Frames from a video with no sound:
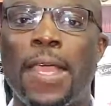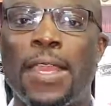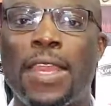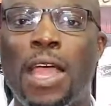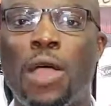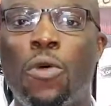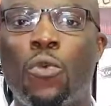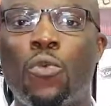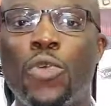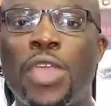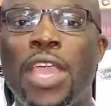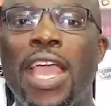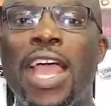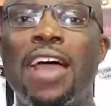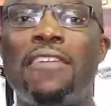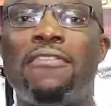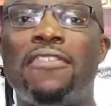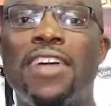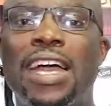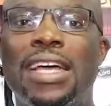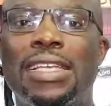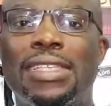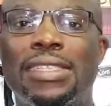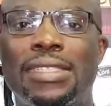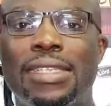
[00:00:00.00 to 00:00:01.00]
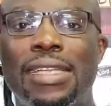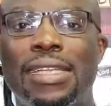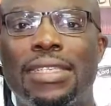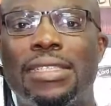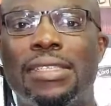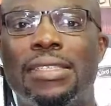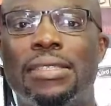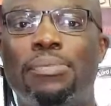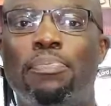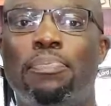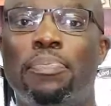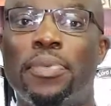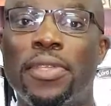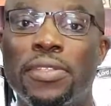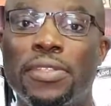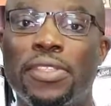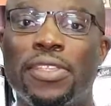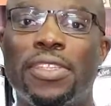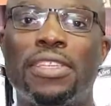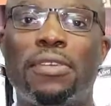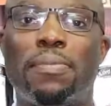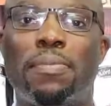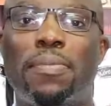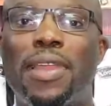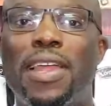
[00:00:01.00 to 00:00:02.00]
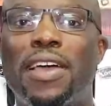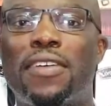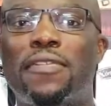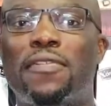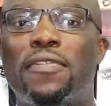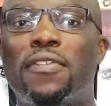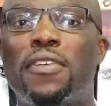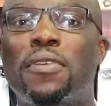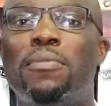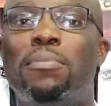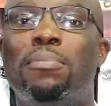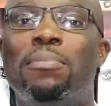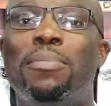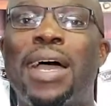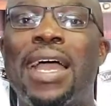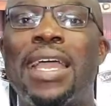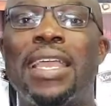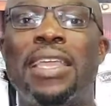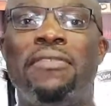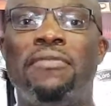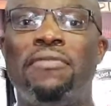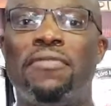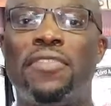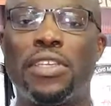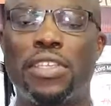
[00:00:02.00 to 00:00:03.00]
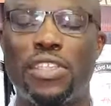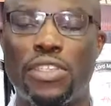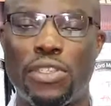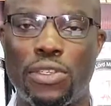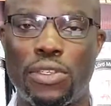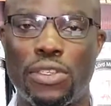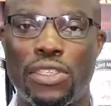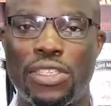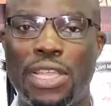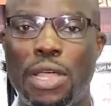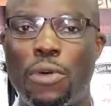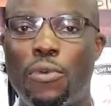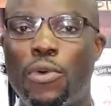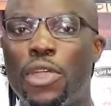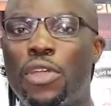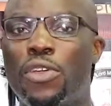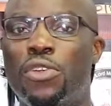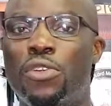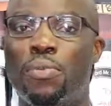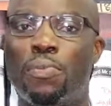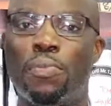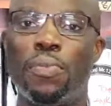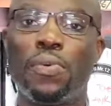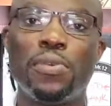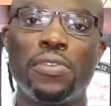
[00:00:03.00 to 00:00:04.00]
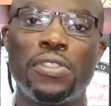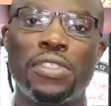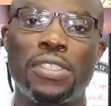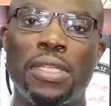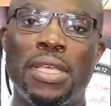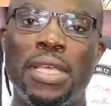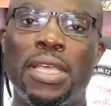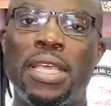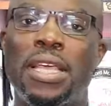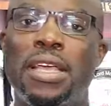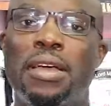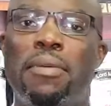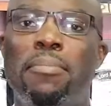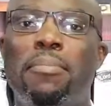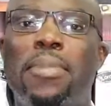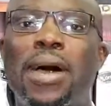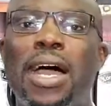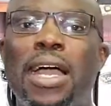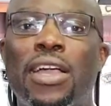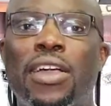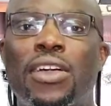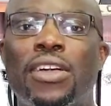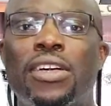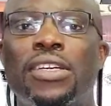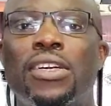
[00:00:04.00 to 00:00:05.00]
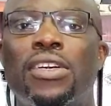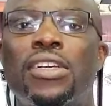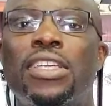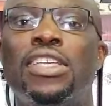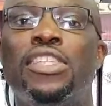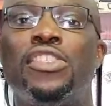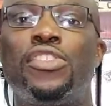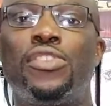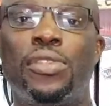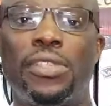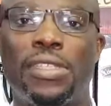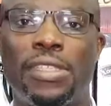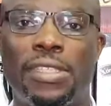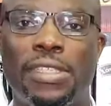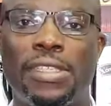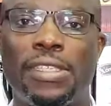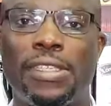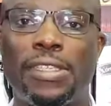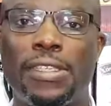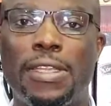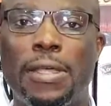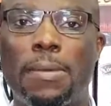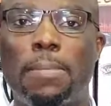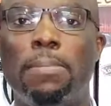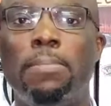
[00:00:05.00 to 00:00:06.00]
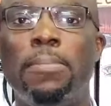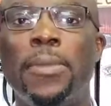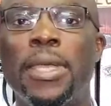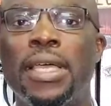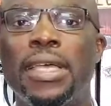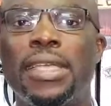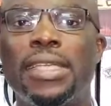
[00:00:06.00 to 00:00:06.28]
Now we have assets built on the platform by investors that we're going to put back into the system.